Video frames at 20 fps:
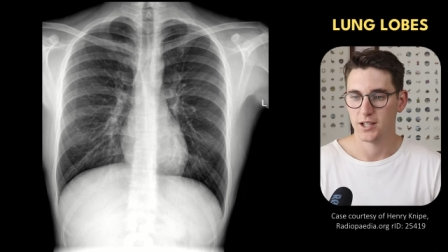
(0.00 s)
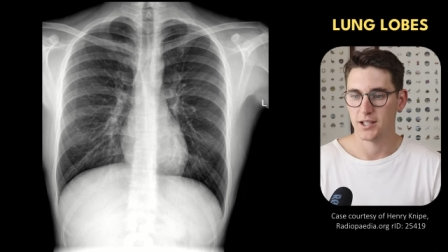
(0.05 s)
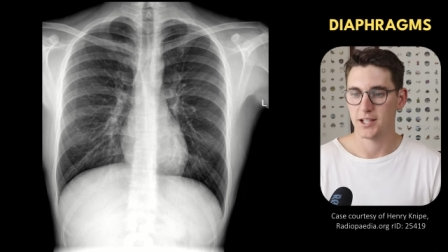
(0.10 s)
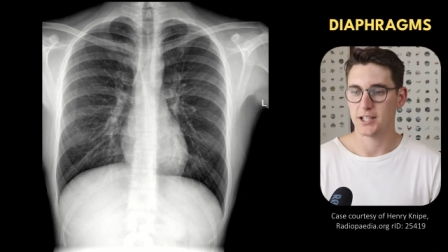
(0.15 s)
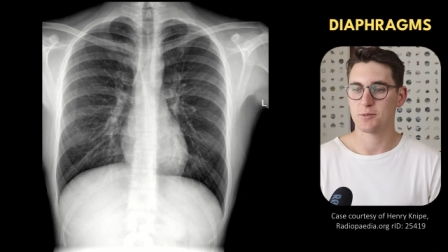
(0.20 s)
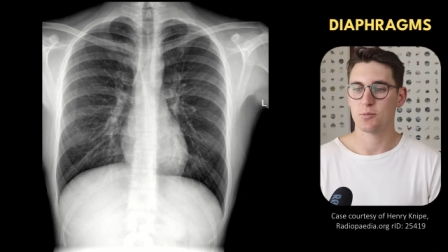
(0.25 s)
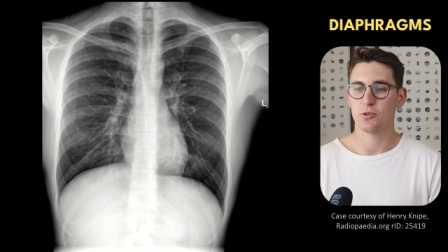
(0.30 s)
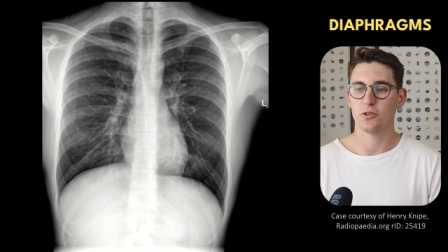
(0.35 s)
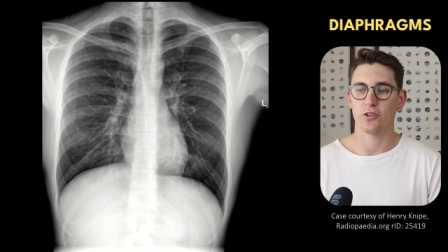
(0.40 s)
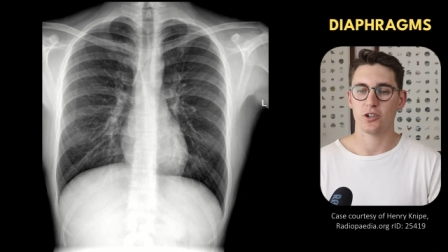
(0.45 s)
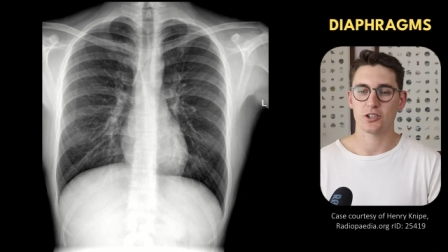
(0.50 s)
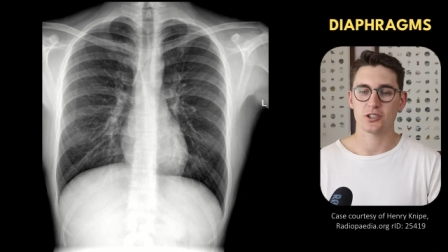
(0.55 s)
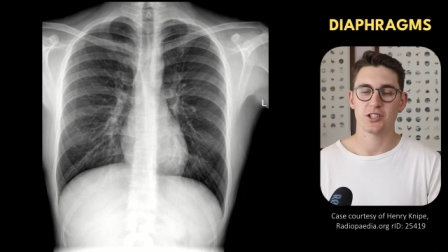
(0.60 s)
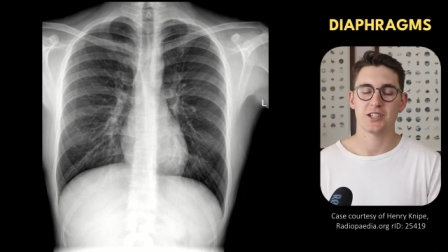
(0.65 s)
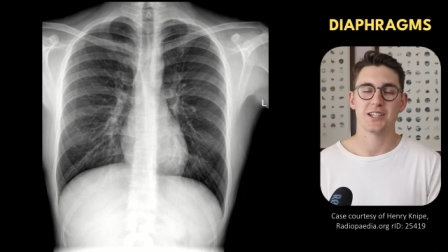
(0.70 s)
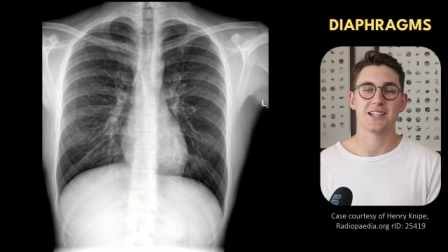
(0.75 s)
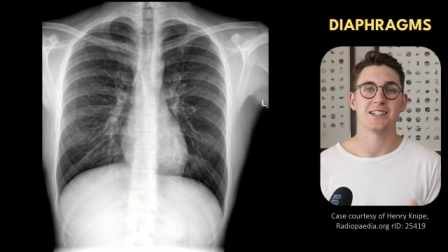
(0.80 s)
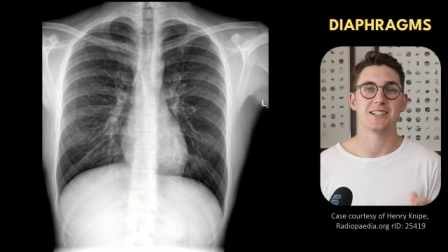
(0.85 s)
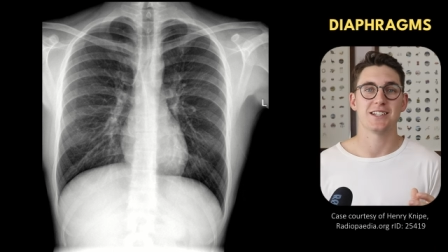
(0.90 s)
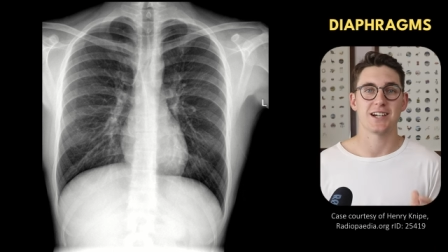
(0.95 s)
Let's move on
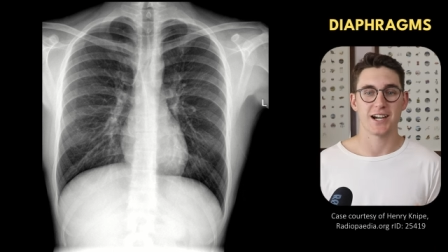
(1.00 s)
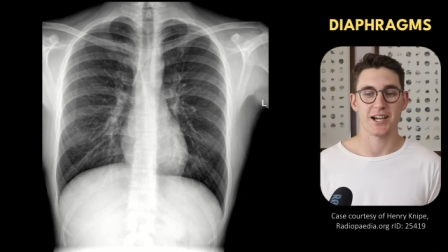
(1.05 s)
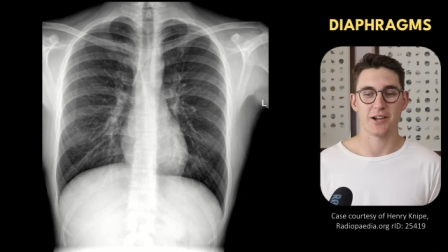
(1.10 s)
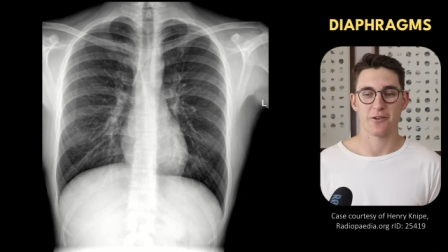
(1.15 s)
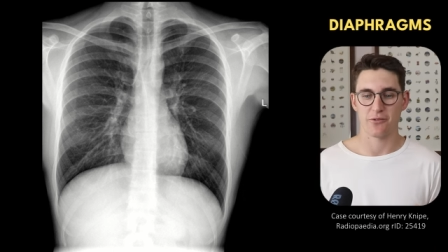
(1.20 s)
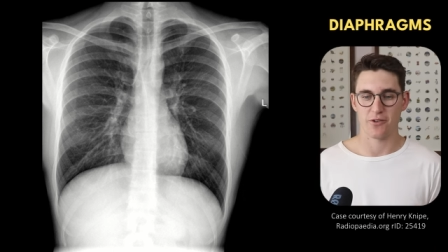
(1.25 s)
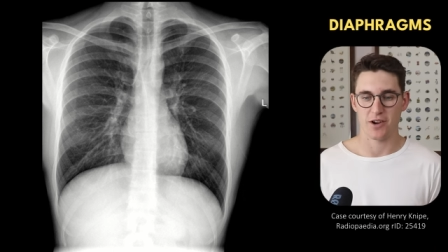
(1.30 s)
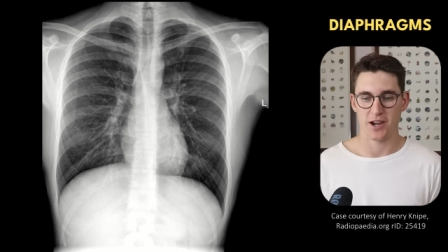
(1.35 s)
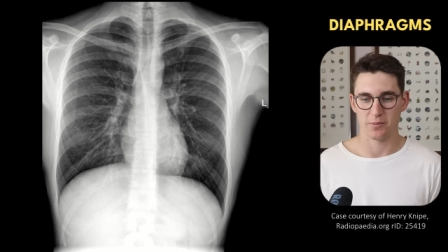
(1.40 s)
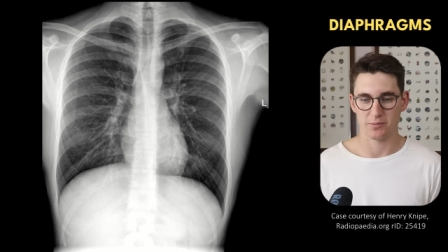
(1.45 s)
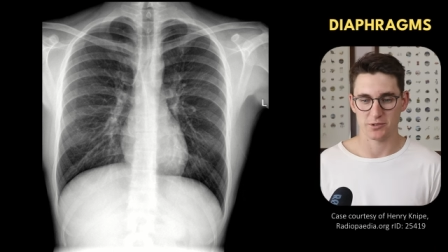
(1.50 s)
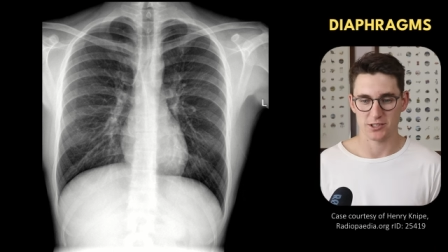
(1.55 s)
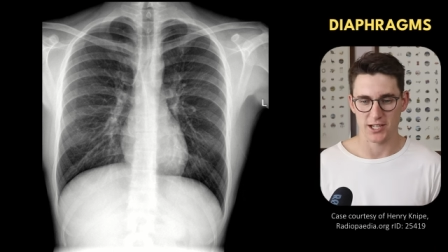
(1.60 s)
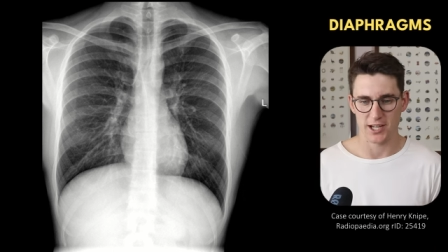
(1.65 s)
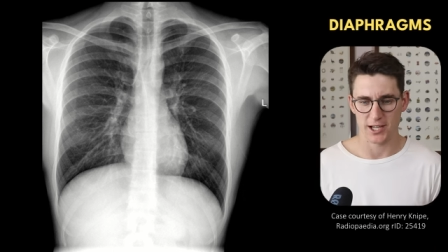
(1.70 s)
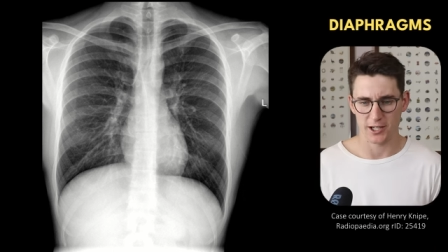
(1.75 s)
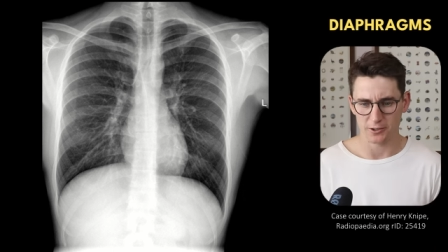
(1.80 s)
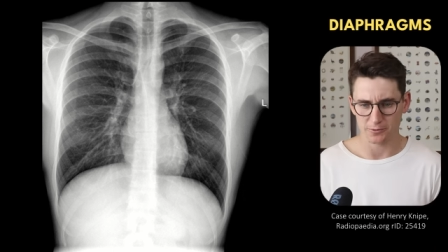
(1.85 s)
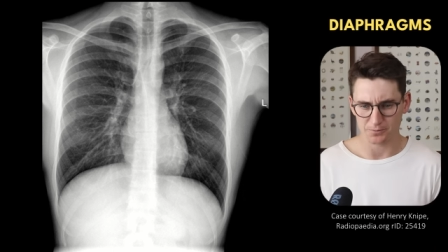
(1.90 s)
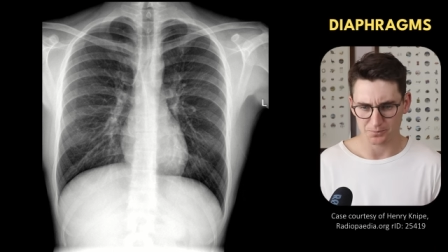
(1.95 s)
to the diaphragms
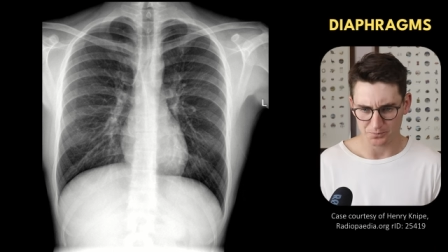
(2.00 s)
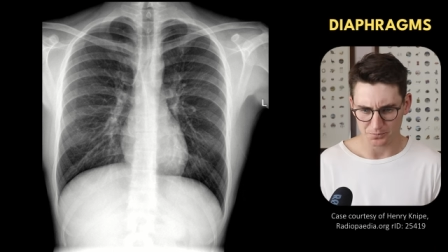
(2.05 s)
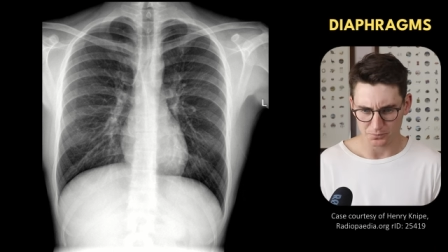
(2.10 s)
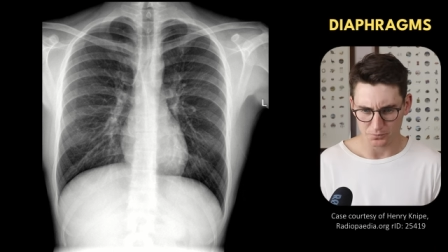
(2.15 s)
now.